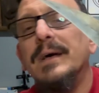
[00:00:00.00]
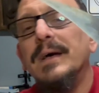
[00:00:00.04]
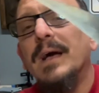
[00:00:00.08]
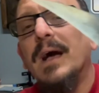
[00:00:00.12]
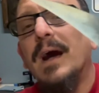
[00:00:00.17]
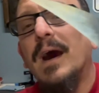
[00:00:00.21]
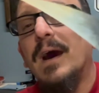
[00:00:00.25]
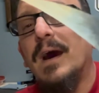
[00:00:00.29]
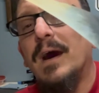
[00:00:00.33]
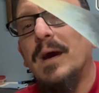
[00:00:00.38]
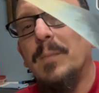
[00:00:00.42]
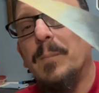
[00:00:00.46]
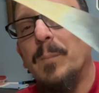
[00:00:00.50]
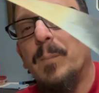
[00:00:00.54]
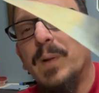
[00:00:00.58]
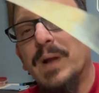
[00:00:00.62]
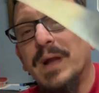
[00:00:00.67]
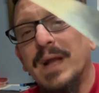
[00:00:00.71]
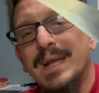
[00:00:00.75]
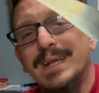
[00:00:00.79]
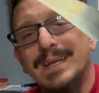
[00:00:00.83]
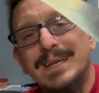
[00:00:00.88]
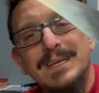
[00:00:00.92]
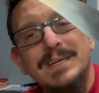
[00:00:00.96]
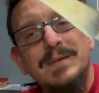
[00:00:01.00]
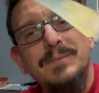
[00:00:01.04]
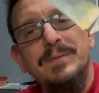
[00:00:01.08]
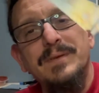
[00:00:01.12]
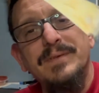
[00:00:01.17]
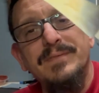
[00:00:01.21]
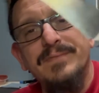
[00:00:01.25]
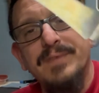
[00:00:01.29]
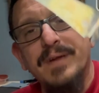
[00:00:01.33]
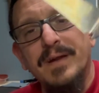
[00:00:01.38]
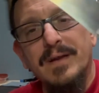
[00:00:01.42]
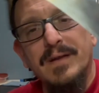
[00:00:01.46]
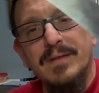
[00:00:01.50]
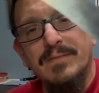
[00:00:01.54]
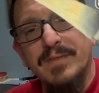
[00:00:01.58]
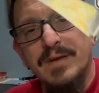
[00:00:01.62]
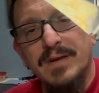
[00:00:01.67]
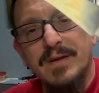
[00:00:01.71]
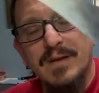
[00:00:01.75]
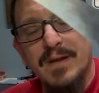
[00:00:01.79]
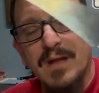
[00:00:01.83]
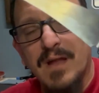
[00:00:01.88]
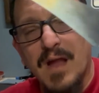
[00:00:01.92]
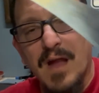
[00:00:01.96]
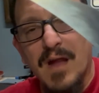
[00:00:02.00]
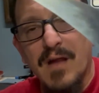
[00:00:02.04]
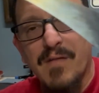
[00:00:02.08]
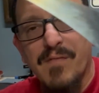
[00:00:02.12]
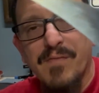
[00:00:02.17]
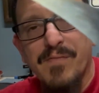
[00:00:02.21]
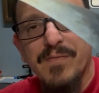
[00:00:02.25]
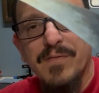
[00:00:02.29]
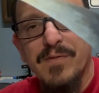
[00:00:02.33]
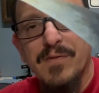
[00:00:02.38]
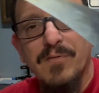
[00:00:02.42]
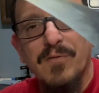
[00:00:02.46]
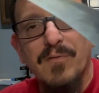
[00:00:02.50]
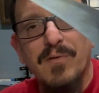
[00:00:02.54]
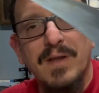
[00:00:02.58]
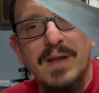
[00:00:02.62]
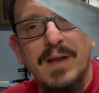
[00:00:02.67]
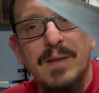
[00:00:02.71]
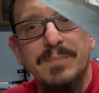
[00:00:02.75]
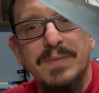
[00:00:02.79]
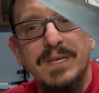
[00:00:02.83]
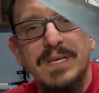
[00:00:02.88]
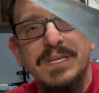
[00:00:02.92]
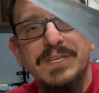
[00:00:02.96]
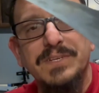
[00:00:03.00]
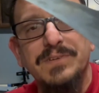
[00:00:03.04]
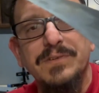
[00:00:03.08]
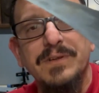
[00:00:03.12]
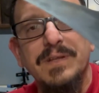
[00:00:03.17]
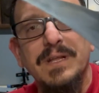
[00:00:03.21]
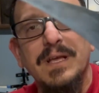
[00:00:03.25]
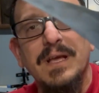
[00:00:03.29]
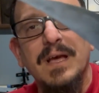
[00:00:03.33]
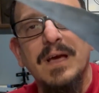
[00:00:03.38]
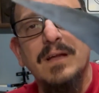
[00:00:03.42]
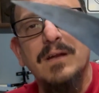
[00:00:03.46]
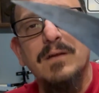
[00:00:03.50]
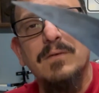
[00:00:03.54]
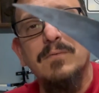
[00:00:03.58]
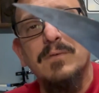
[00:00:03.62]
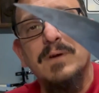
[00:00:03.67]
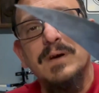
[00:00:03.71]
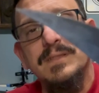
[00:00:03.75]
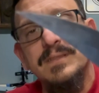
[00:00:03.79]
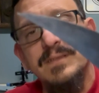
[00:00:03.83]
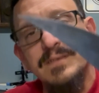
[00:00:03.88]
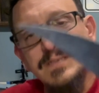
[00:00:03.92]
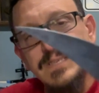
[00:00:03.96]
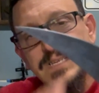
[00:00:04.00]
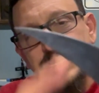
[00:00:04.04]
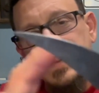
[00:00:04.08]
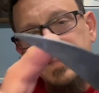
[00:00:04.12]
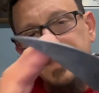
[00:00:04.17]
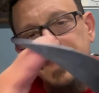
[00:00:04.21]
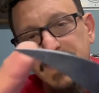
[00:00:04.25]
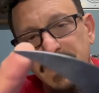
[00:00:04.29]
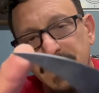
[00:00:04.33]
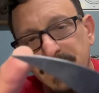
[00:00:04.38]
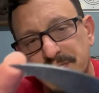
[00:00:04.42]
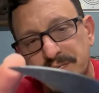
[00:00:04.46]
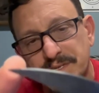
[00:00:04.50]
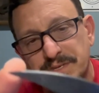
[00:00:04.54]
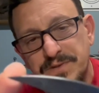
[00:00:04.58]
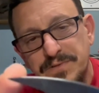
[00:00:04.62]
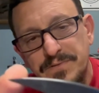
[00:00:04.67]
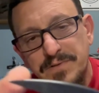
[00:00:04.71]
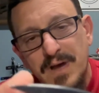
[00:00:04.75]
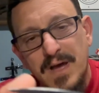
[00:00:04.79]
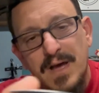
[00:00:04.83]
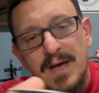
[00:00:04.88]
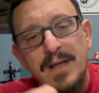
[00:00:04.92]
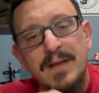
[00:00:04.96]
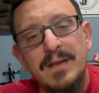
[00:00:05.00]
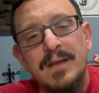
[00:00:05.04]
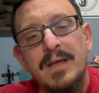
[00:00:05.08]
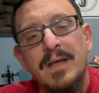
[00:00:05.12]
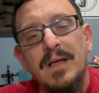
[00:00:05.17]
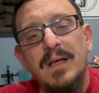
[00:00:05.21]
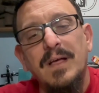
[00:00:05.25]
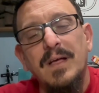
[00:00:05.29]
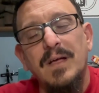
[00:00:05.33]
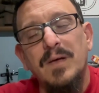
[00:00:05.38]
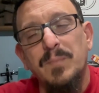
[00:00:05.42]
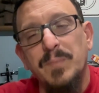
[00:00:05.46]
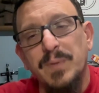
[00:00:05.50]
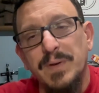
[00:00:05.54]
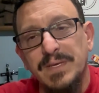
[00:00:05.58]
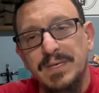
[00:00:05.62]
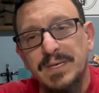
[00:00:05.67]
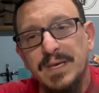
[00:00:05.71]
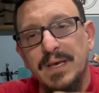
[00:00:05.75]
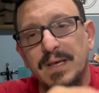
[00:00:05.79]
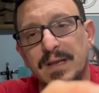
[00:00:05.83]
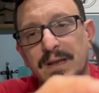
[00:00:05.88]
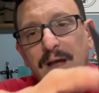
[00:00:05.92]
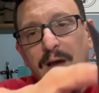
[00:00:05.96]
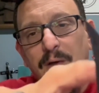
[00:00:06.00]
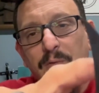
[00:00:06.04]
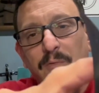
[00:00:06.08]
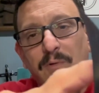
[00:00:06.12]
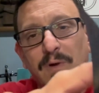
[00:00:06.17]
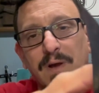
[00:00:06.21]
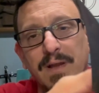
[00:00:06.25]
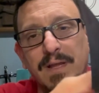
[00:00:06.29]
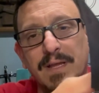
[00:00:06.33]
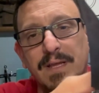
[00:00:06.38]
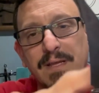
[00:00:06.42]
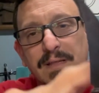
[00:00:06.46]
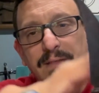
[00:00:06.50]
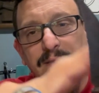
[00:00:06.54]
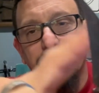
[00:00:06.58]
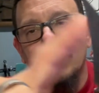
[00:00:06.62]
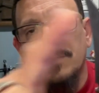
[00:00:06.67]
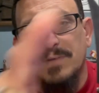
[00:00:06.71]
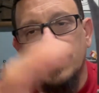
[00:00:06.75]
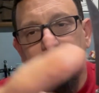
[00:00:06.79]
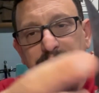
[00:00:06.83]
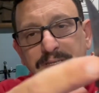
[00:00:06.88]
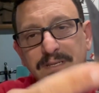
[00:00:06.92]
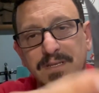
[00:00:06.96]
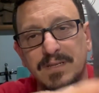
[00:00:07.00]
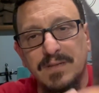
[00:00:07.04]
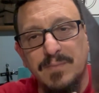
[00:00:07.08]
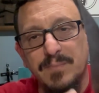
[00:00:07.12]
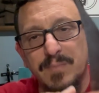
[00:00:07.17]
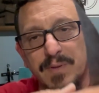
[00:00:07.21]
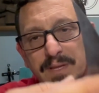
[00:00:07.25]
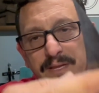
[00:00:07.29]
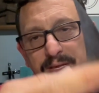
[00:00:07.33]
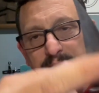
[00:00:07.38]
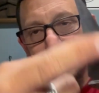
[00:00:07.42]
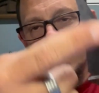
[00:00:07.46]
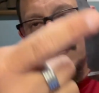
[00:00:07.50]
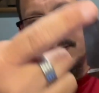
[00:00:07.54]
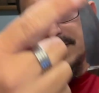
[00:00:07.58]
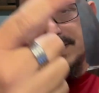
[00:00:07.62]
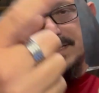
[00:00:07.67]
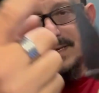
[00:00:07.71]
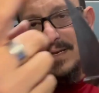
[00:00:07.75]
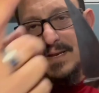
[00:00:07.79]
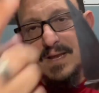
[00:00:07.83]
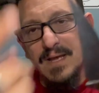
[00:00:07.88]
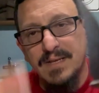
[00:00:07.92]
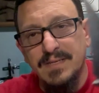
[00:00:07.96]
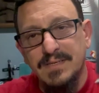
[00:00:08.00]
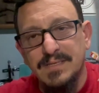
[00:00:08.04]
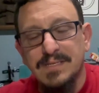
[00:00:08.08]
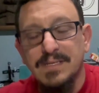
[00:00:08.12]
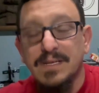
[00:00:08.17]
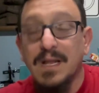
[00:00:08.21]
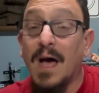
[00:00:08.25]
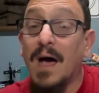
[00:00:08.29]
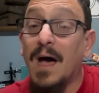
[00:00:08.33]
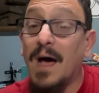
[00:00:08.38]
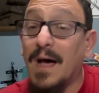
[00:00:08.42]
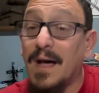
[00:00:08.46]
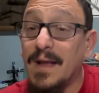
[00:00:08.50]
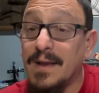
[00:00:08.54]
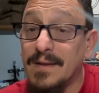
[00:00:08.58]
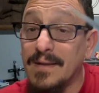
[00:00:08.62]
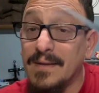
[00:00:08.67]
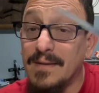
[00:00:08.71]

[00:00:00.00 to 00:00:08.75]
But I need to be very, very careful when I'm heat treating. I don't want the tip to get too hot, but yet I want to get the rest of the blade nice and hot